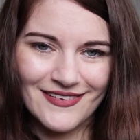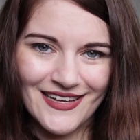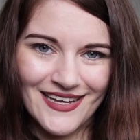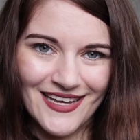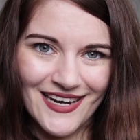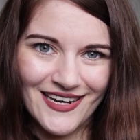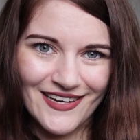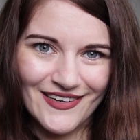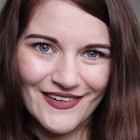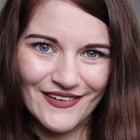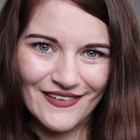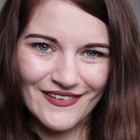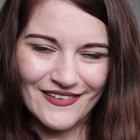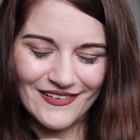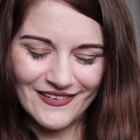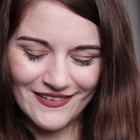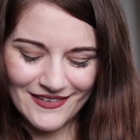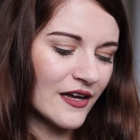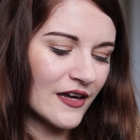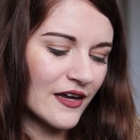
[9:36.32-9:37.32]
Hello.
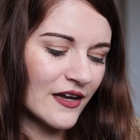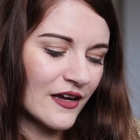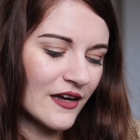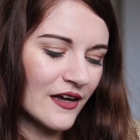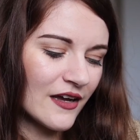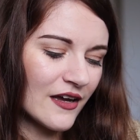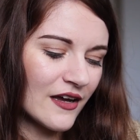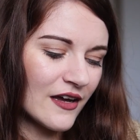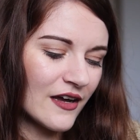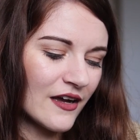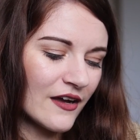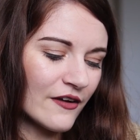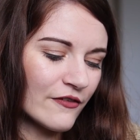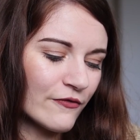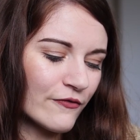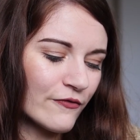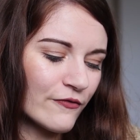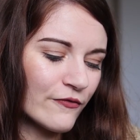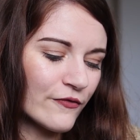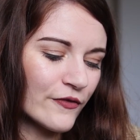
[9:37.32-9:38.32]
I
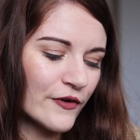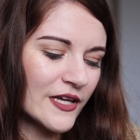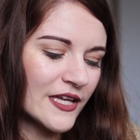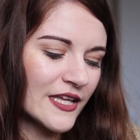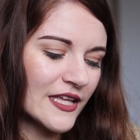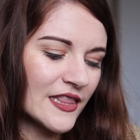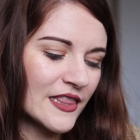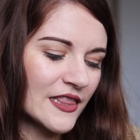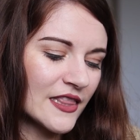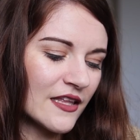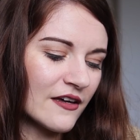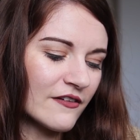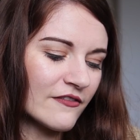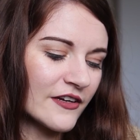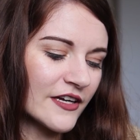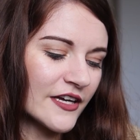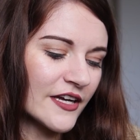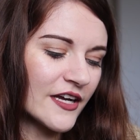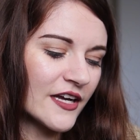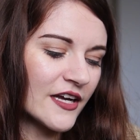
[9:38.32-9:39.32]
freaking love
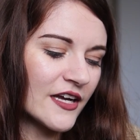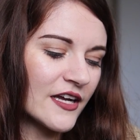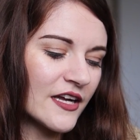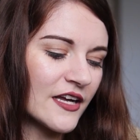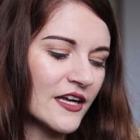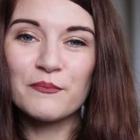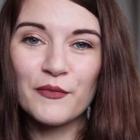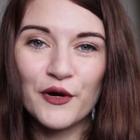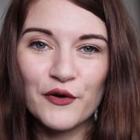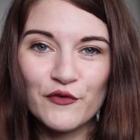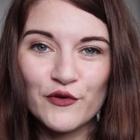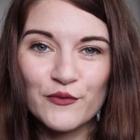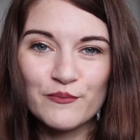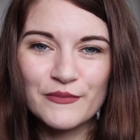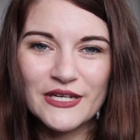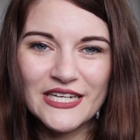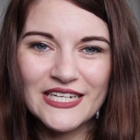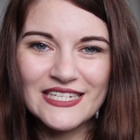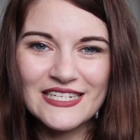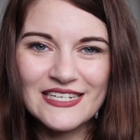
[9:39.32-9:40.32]
it. My
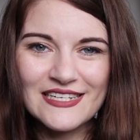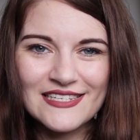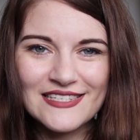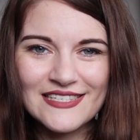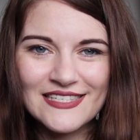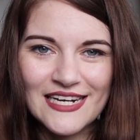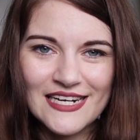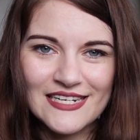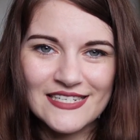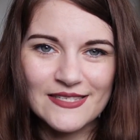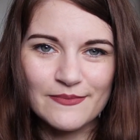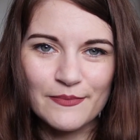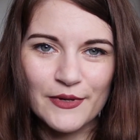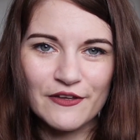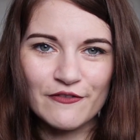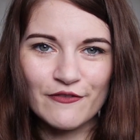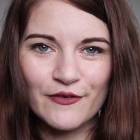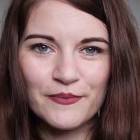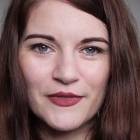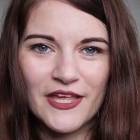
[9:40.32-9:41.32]
roommate is texting
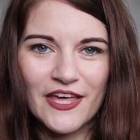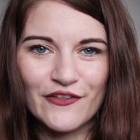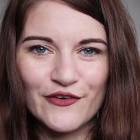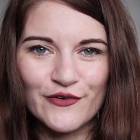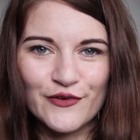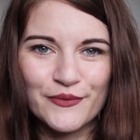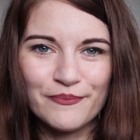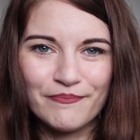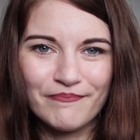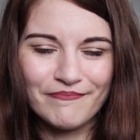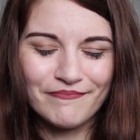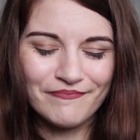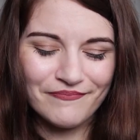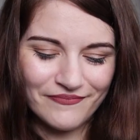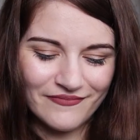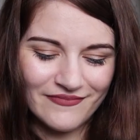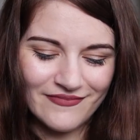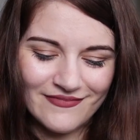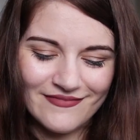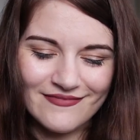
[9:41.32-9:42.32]
me from the other room.
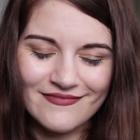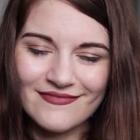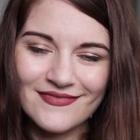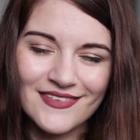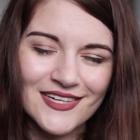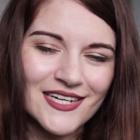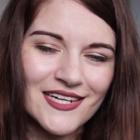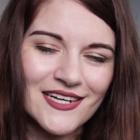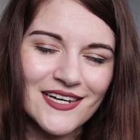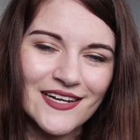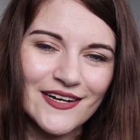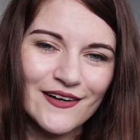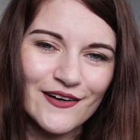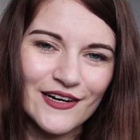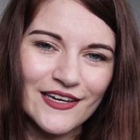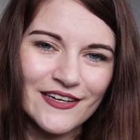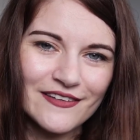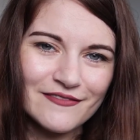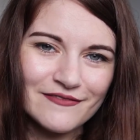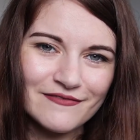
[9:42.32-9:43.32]

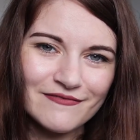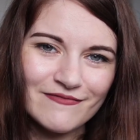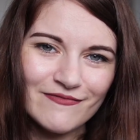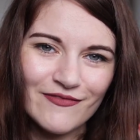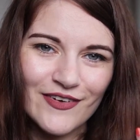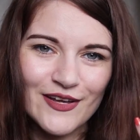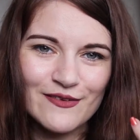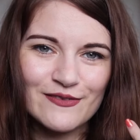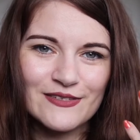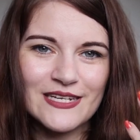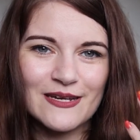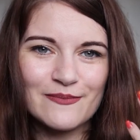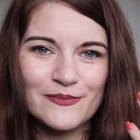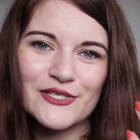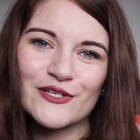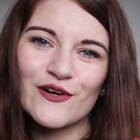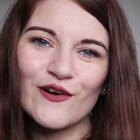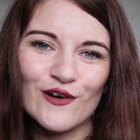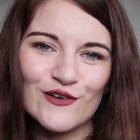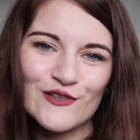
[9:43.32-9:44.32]
Literally. Five
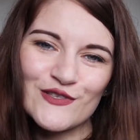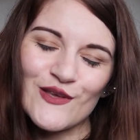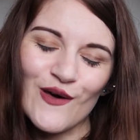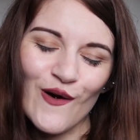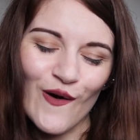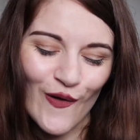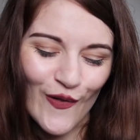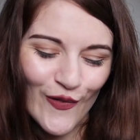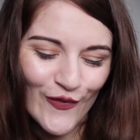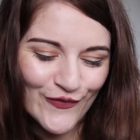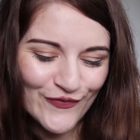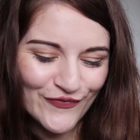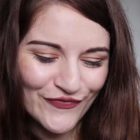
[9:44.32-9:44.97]
steps across the hall.